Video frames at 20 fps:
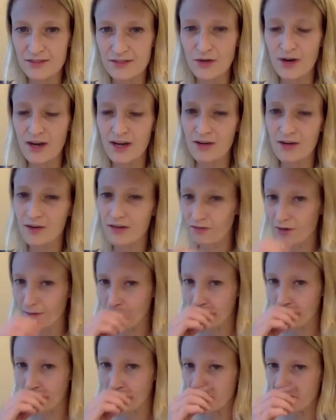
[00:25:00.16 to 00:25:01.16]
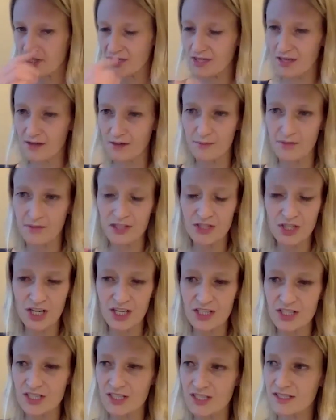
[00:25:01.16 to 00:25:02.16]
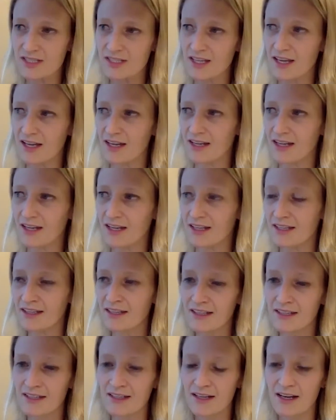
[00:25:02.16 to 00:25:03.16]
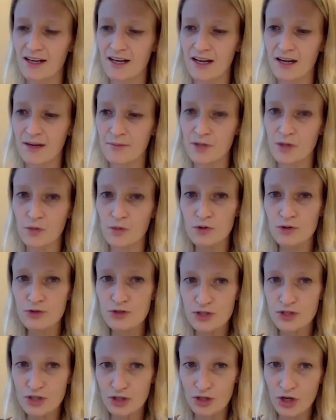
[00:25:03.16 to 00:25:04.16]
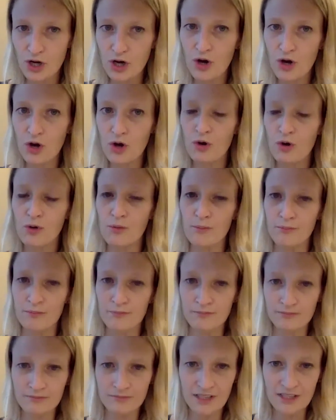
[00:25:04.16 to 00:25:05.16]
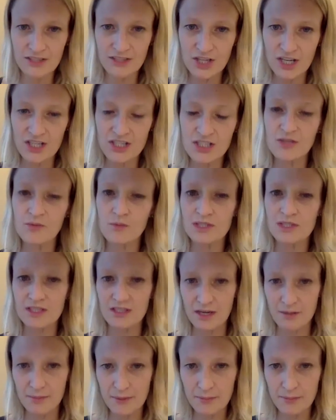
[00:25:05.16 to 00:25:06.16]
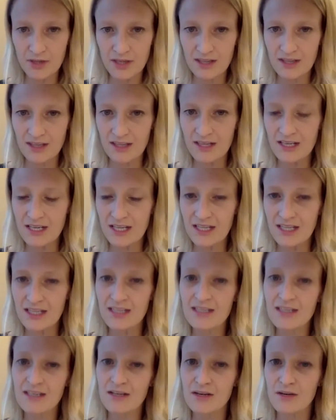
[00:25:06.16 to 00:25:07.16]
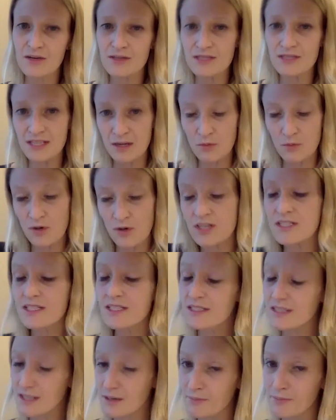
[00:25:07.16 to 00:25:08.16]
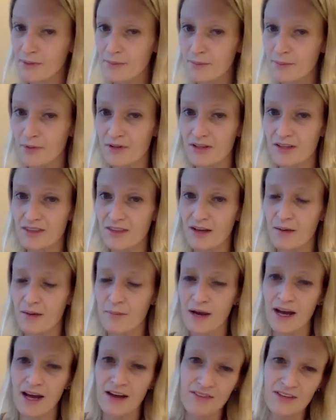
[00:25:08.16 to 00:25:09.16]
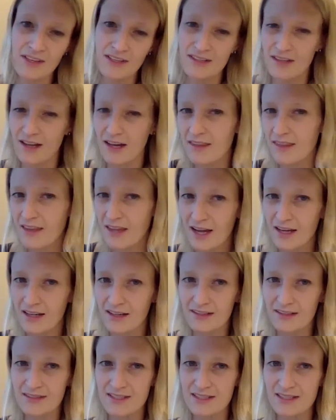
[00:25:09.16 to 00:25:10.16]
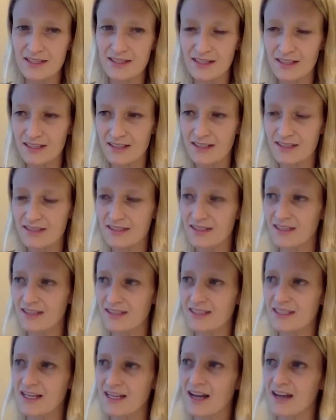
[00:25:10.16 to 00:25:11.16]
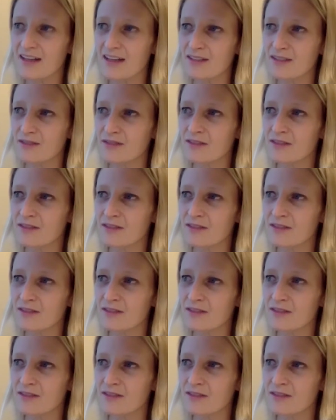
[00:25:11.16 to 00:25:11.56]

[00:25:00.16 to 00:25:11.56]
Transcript: I don't ever push them. Injections like the rooster comb injection, which a lot of people get in the knee, you know, it works in some people in the thumb. I haven't done that because it's not as